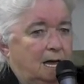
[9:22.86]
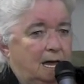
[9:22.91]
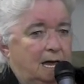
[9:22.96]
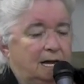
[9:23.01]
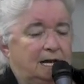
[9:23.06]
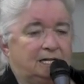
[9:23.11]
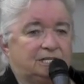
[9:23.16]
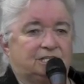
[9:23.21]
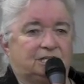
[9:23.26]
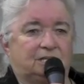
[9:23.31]

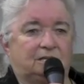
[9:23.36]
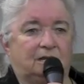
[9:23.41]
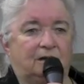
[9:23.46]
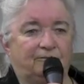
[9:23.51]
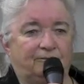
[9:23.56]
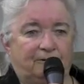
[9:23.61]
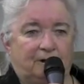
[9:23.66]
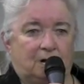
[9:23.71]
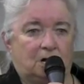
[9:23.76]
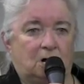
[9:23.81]
And it's
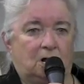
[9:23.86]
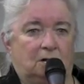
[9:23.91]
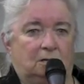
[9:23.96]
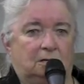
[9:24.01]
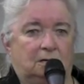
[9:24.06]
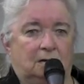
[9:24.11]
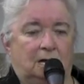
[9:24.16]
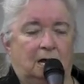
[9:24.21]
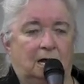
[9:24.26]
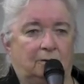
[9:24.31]

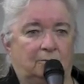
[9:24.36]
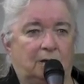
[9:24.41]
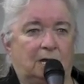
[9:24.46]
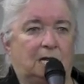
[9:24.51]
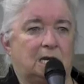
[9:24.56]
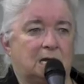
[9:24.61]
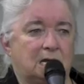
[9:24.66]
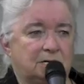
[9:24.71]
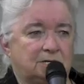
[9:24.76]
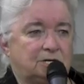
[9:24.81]
difficult, and
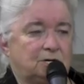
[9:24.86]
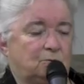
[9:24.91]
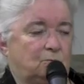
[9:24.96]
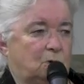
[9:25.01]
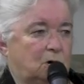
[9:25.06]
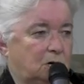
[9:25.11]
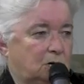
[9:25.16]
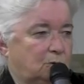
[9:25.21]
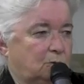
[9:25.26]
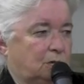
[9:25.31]
we need to
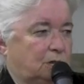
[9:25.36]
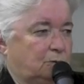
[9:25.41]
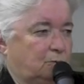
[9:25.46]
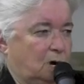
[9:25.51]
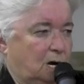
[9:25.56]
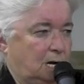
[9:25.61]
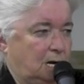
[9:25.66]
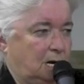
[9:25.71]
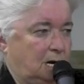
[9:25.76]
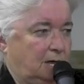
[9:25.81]
work with
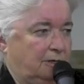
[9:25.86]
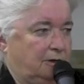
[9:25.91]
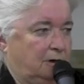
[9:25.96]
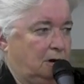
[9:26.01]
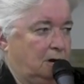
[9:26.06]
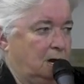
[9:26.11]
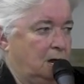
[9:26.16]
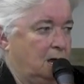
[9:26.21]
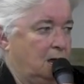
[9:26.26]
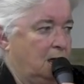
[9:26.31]
one
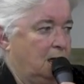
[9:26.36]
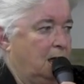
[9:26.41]
another,